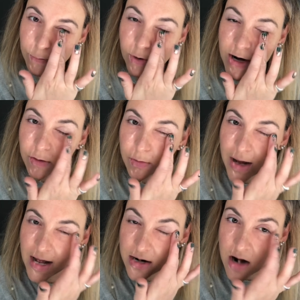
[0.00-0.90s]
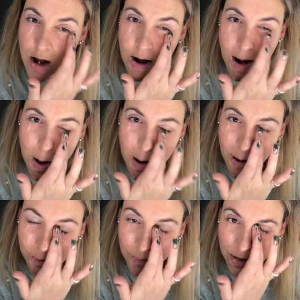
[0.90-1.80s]
bright red,
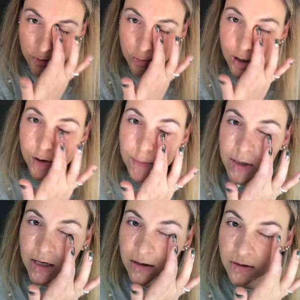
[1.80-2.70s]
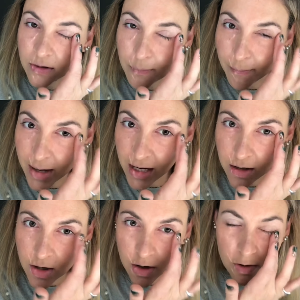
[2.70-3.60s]
I might recommend
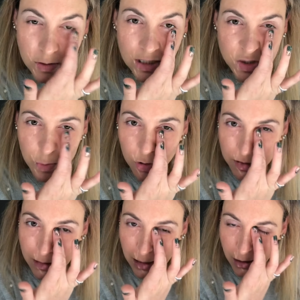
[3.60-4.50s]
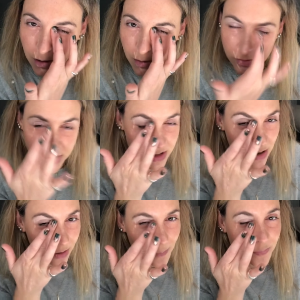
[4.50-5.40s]
Mango, that's more yellow.
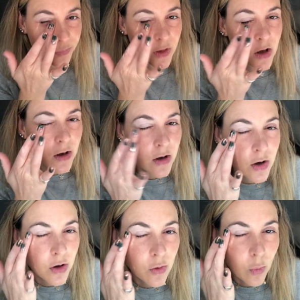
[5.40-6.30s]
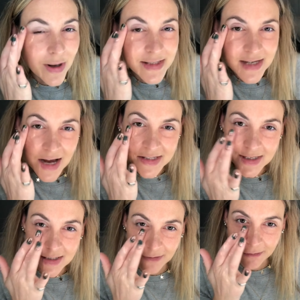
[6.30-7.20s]
So one size
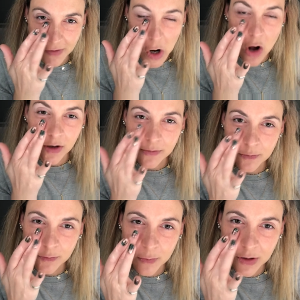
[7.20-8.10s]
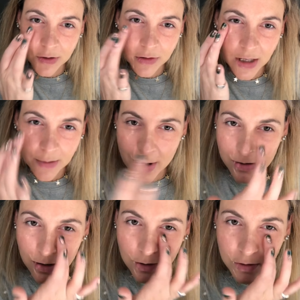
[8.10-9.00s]
doesn't fit all when you think about
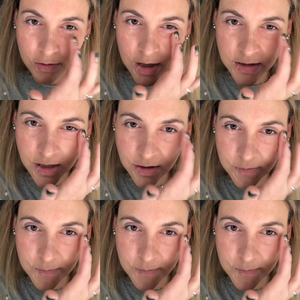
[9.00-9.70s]
color correcting.